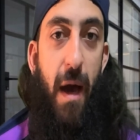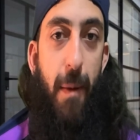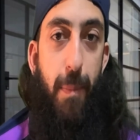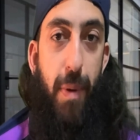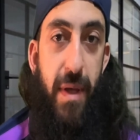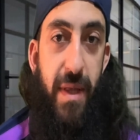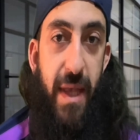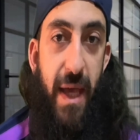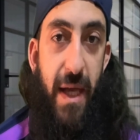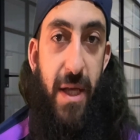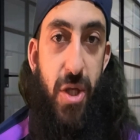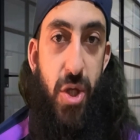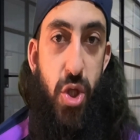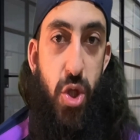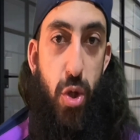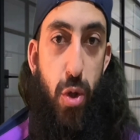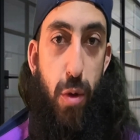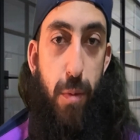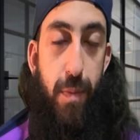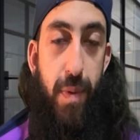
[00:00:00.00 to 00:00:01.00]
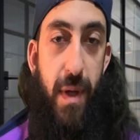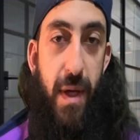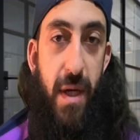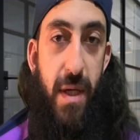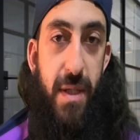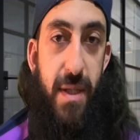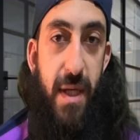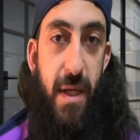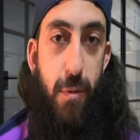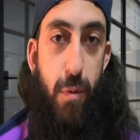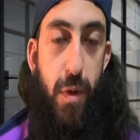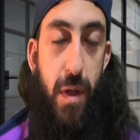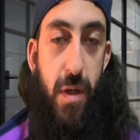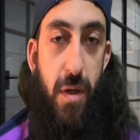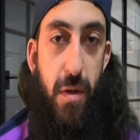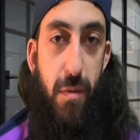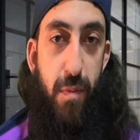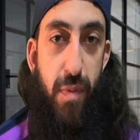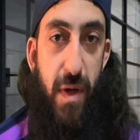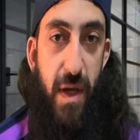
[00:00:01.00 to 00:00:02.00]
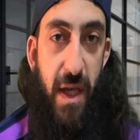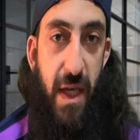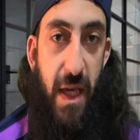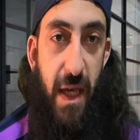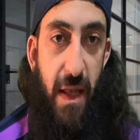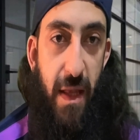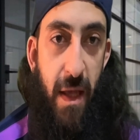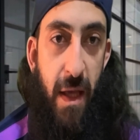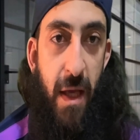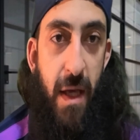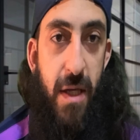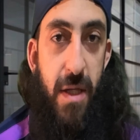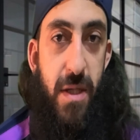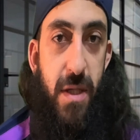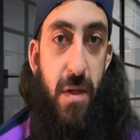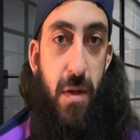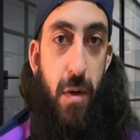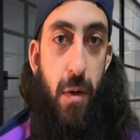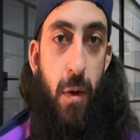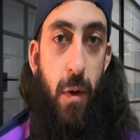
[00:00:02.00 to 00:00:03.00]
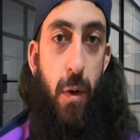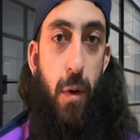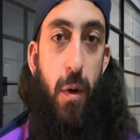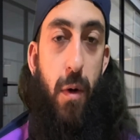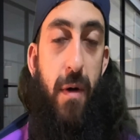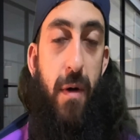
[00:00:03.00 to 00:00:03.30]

potential players that we could bring in. So